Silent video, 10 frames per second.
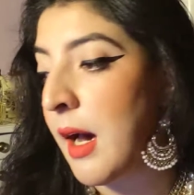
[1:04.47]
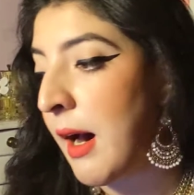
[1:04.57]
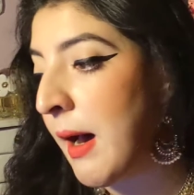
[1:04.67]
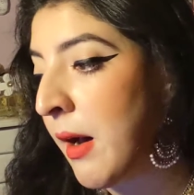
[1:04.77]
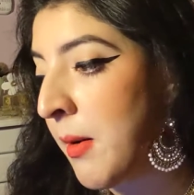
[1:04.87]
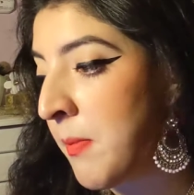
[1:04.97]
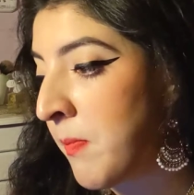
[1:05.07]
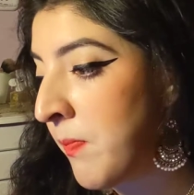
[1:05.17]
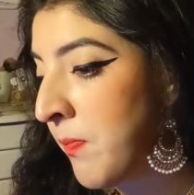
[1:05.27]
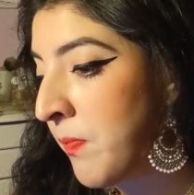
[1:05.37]

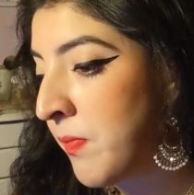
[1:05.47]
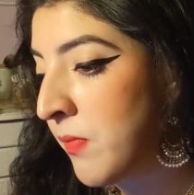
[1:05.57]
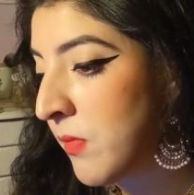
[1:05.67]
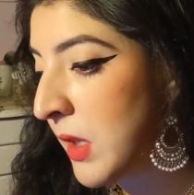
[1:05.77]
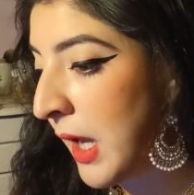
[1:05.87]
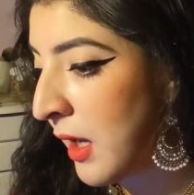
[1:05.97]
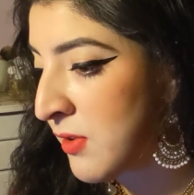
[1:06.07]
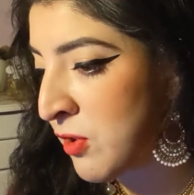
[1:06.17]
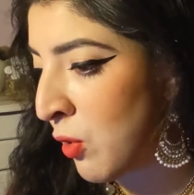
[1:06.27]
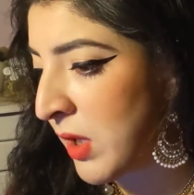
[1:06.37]
Um yeah,
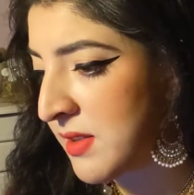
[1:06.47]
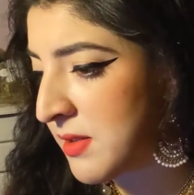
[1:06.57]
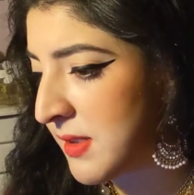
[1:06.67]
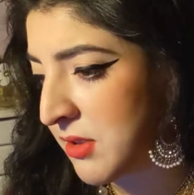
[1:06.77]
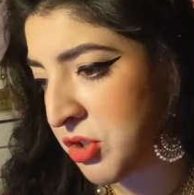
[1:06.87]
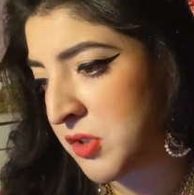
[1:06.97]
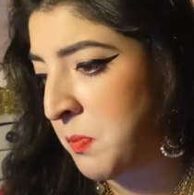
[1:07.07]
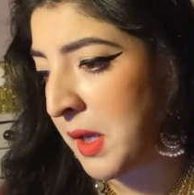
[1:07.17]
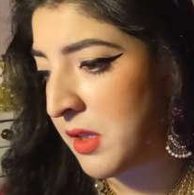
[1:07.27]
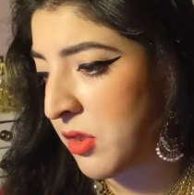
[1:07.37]
so let's let's just
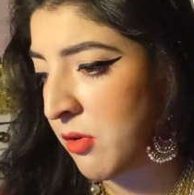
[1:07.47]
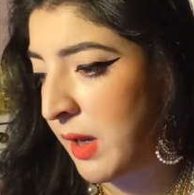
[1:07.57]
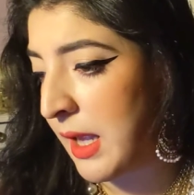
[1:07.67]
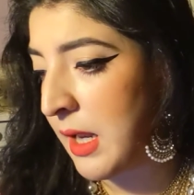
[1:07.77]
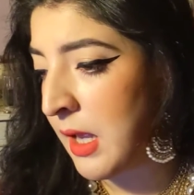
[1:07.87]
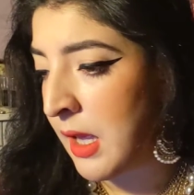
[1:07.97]
play through it.